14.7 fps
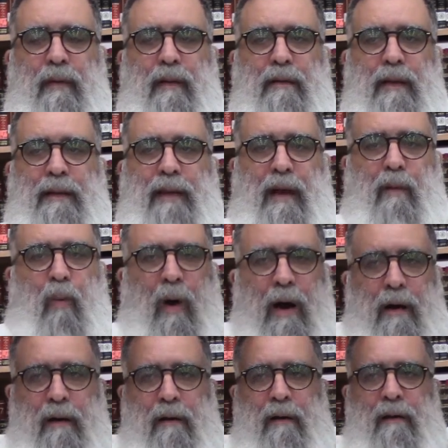They take
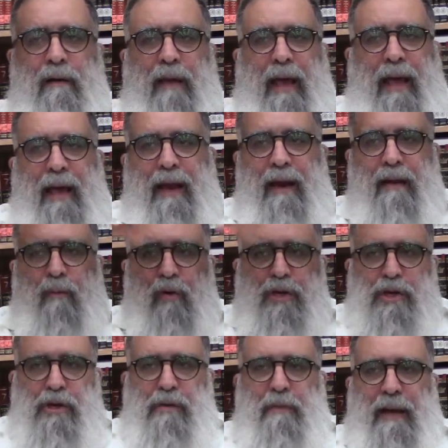water on the head,
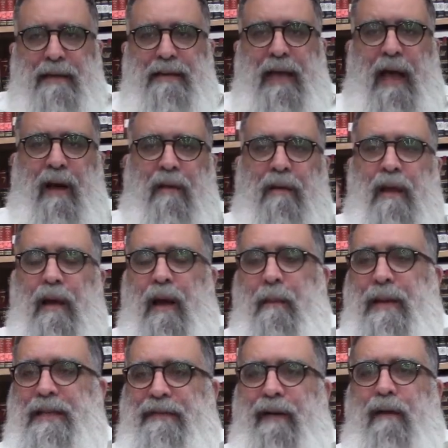whoosh, makes sound. I
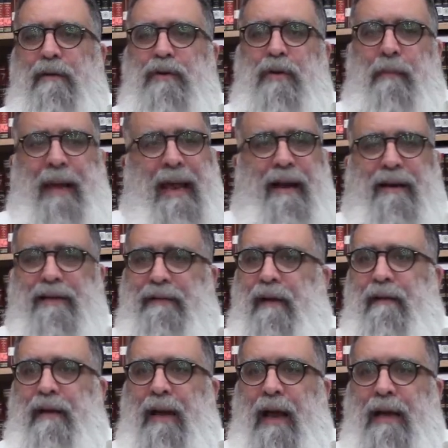mean, it's very dramatic, it's
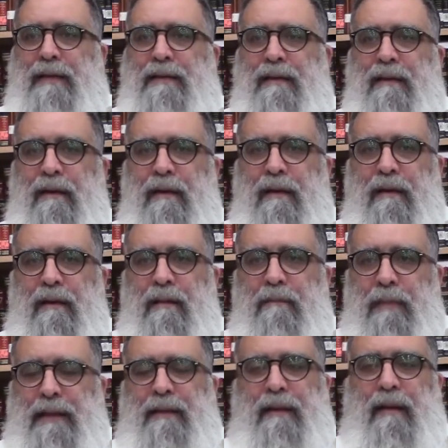very nice.
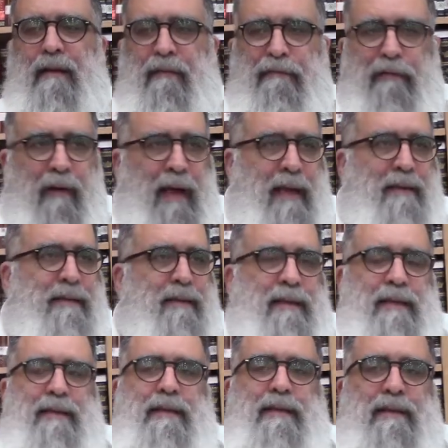But for us,
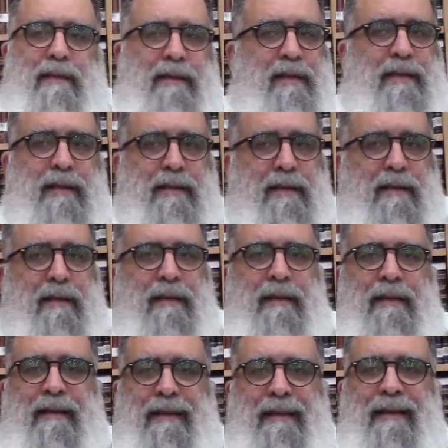this is, this is,
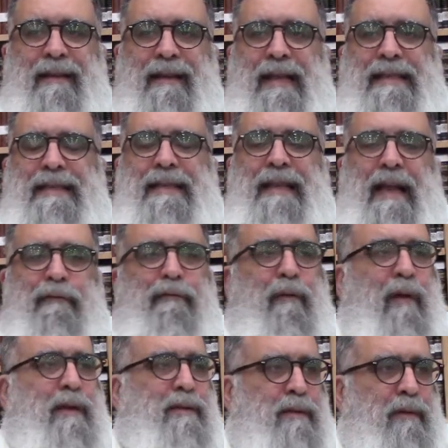that's not
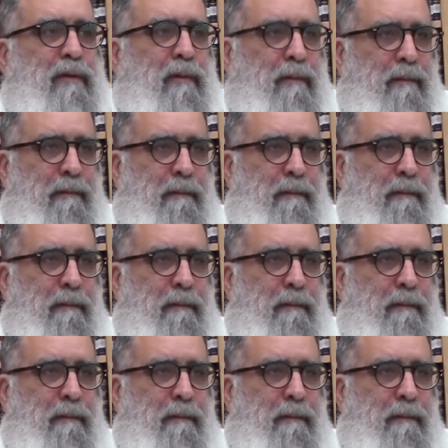for us to do.